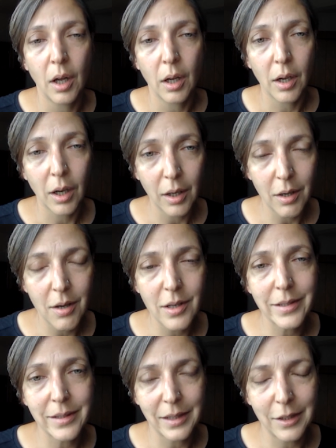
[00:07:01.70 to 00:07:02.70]

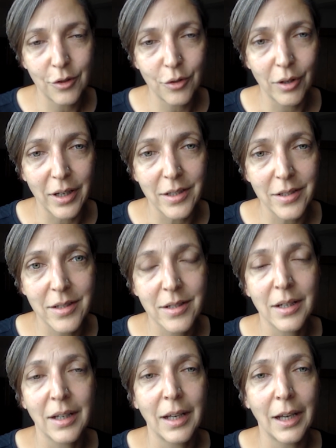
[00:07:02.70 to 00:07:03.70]
class interests
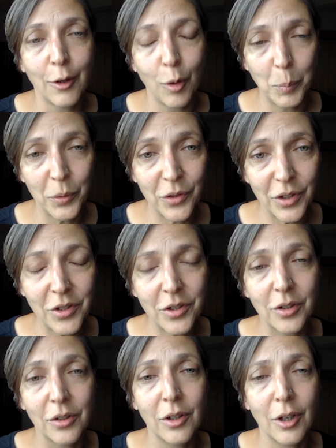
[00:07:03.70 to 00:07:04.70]
in
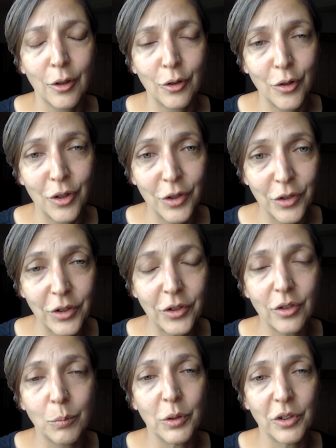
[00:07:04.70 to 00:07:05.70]
opposition to the
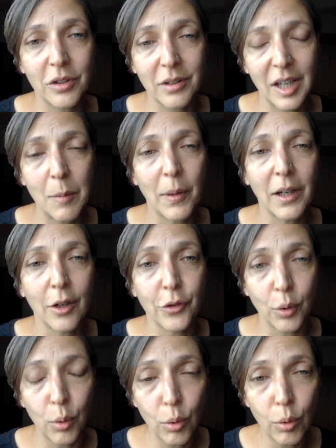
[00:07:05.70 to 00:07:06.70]
system which is keeping
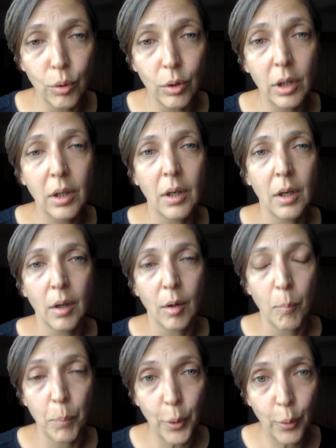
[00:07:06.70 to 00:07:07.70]
us all
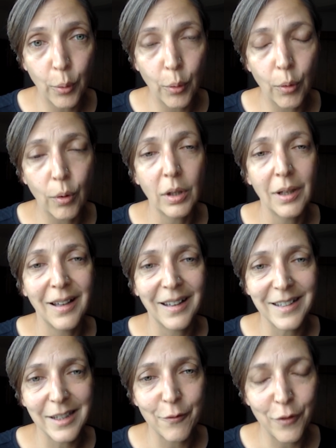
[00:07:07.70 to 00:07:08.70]
poor,
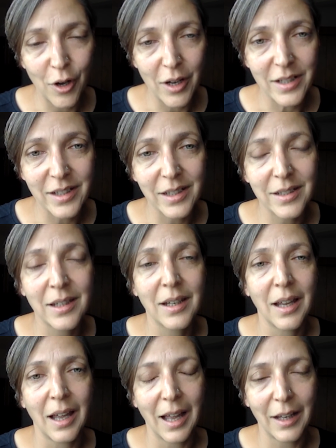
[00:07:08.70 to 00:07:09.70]
divided,
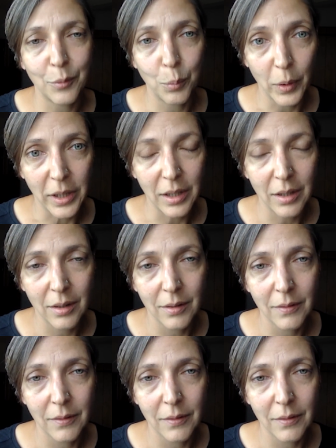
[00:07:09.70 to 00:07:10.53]
and weak.